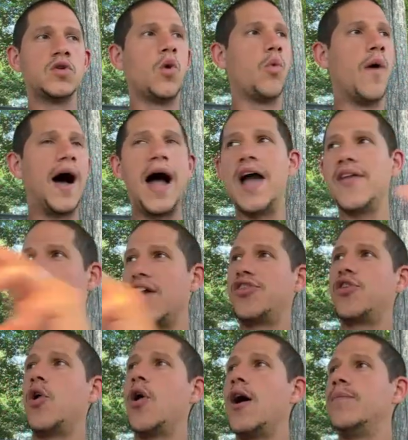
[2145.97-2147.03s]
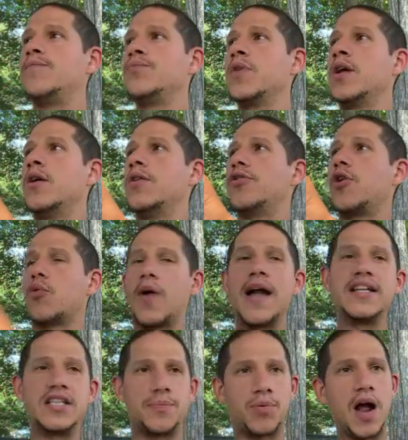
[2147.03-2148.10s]
why they thought the
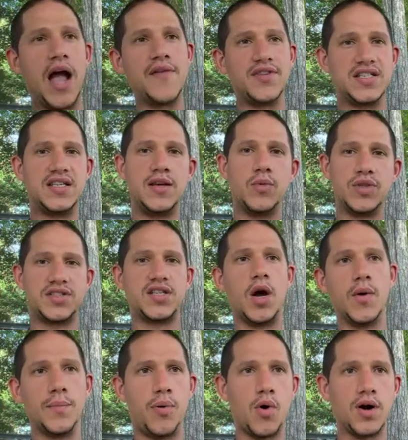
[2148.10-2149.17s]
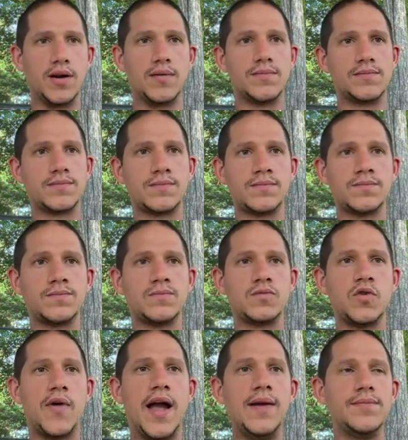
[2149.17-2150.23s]
right to privacy was so important,
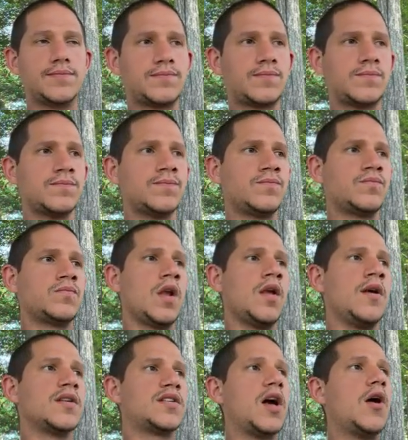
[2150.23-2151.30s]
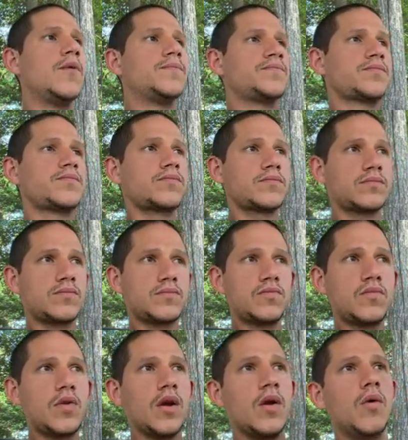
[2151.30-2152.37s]
right? So,
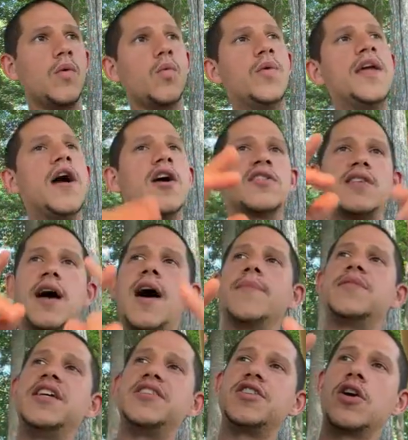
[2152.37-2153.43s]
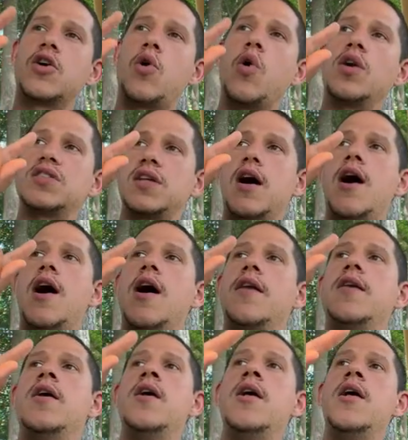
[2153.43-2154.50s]
we are. I'm teaching a course
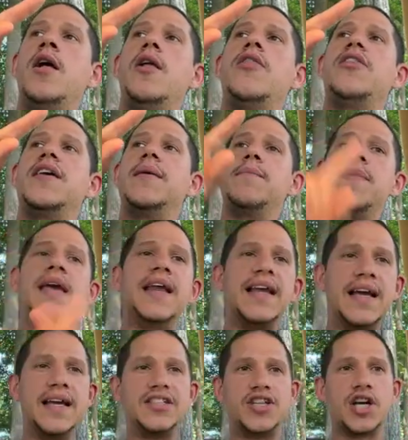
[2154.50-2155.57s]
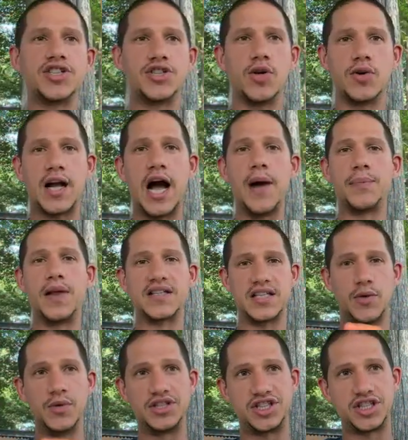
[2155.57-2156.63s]
on the media industrial complex
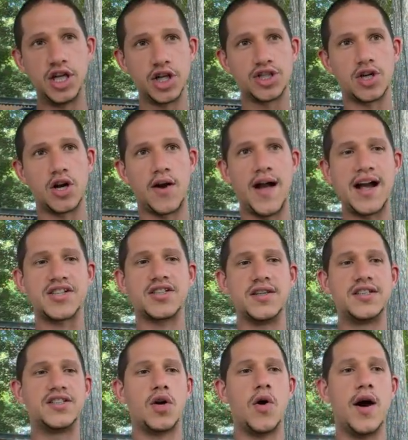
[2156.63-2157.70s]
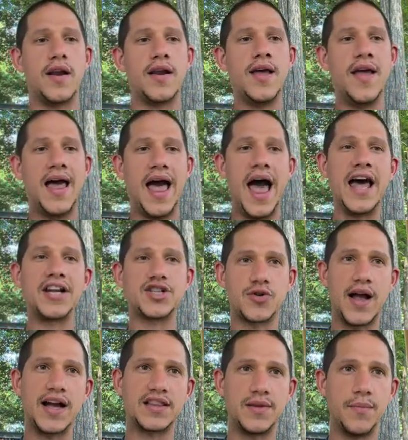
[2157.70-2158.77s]
in which children are actually taught how to
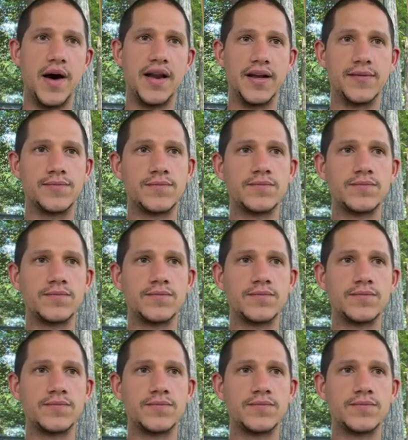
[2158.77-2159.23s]
track the money,